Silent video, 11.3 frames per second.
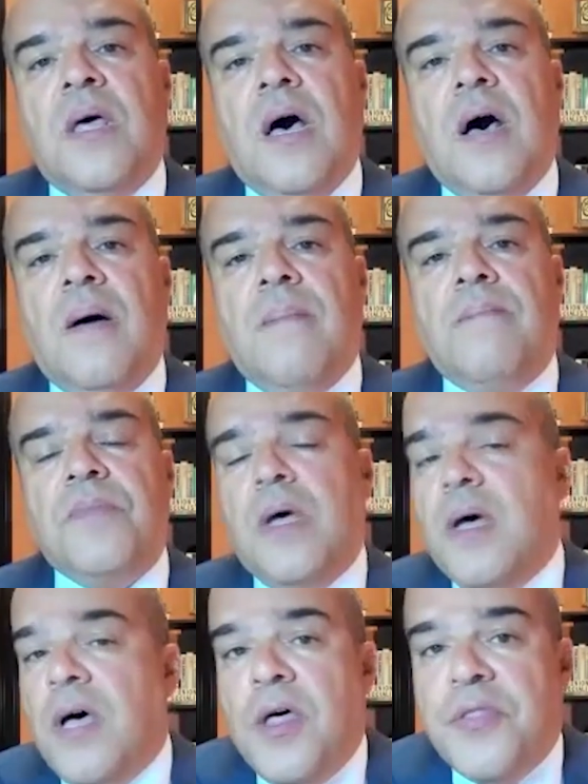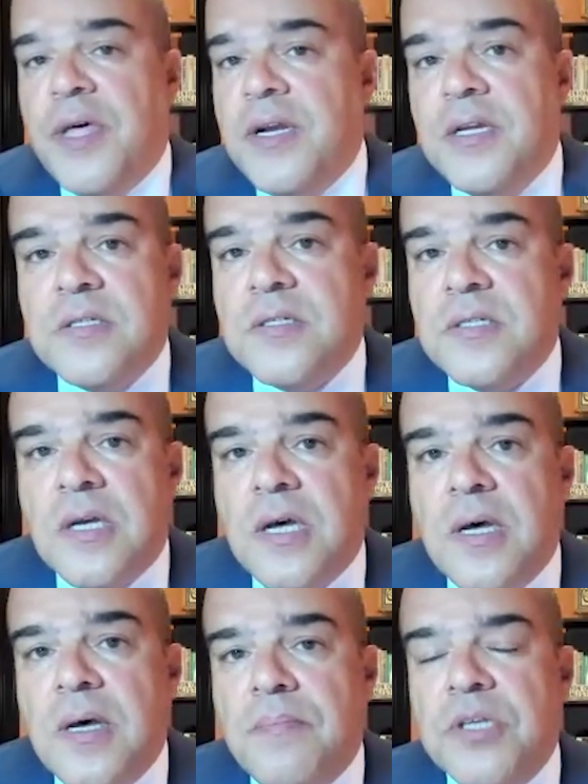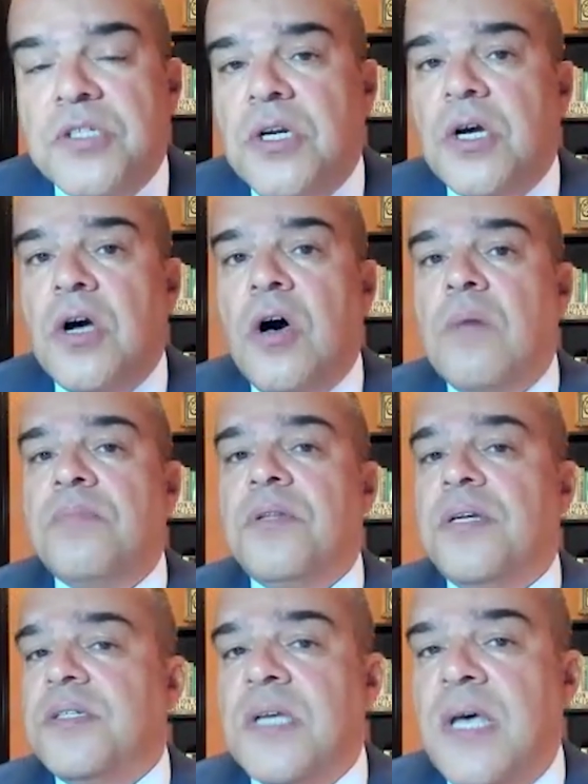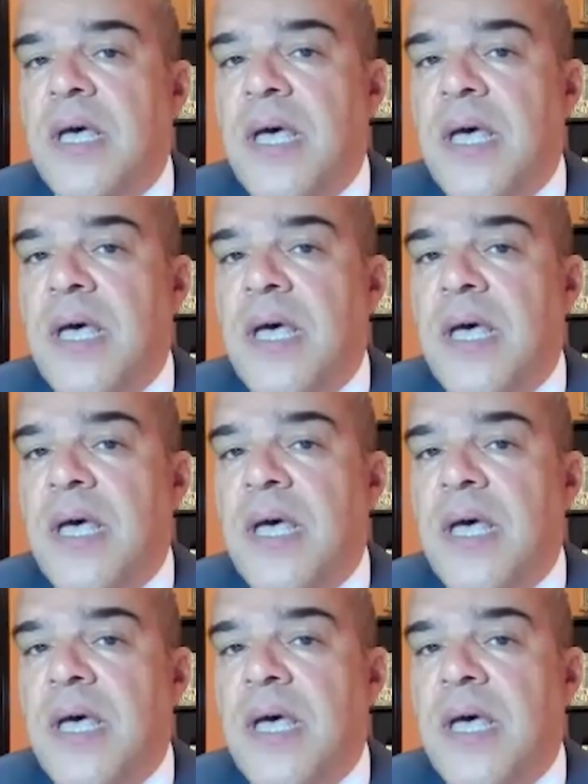then it's mission accomplished,